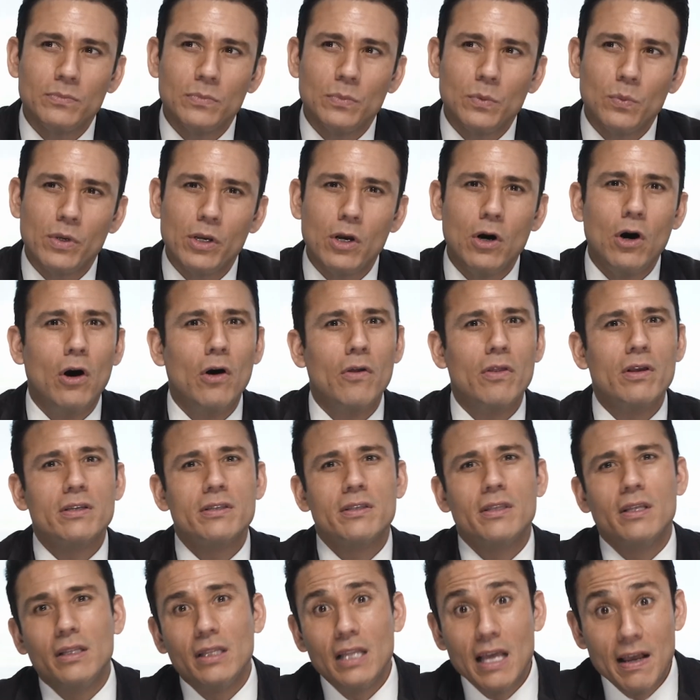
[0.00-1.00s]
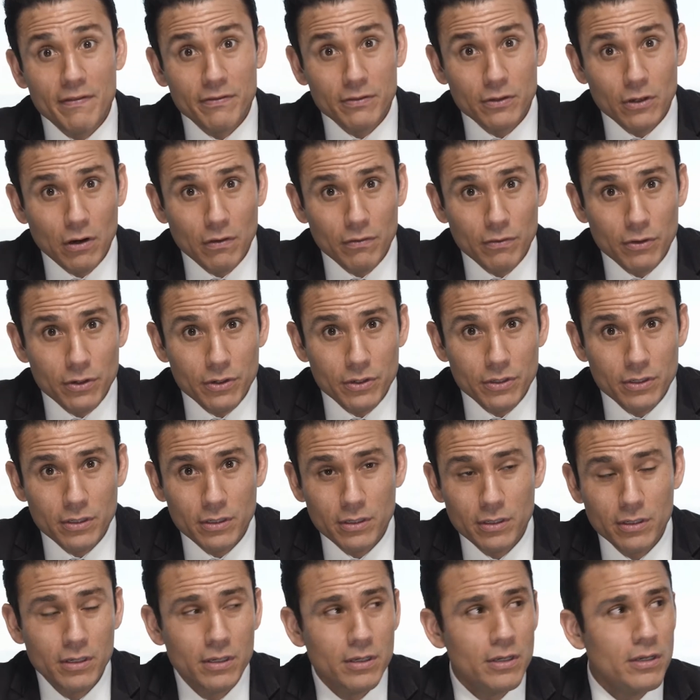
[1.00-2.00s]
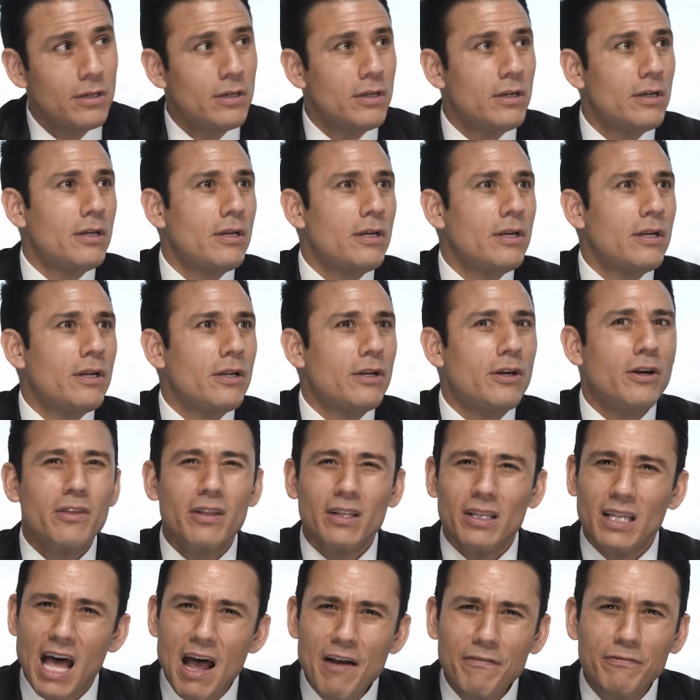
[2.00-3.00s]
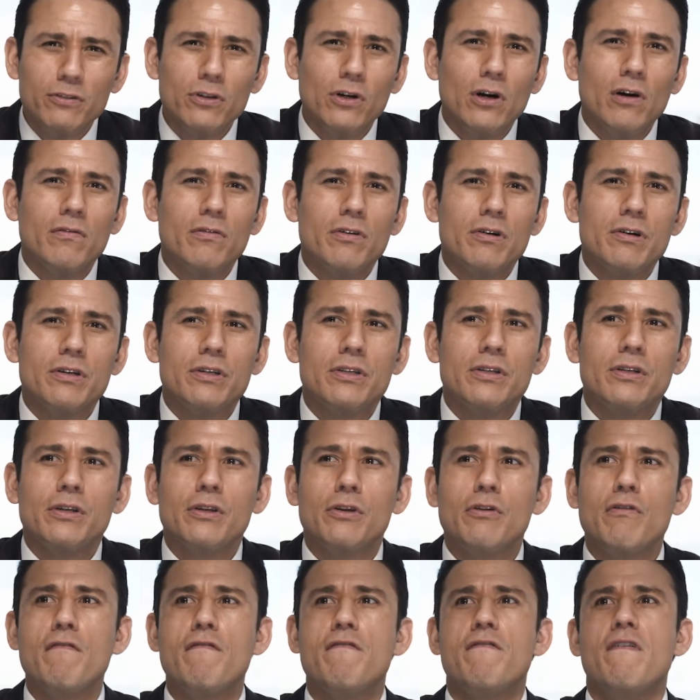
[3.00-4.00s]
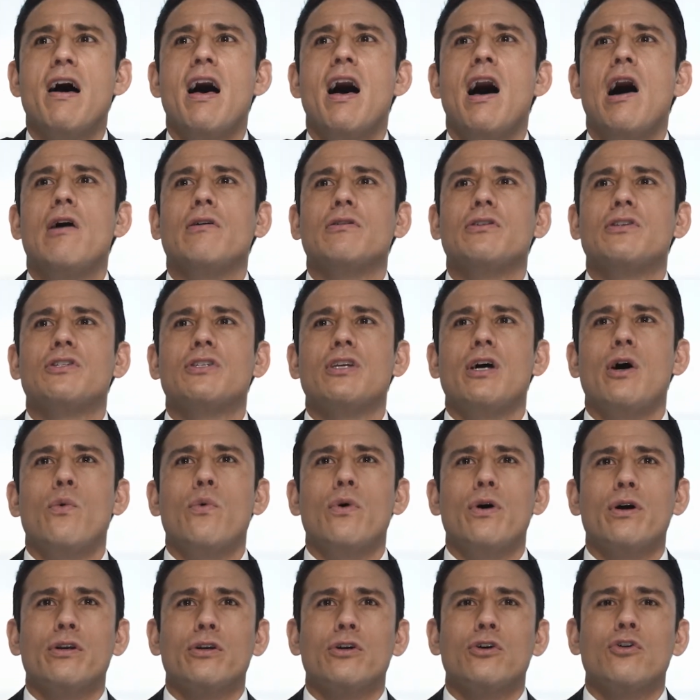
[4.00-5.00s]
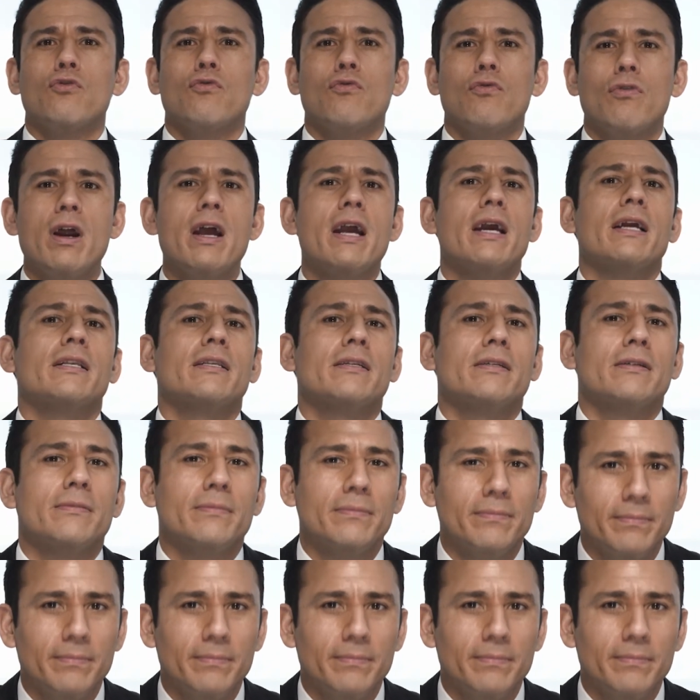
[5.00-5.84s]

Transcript: We call this the leftovers. You're the leftovers. You found someone great.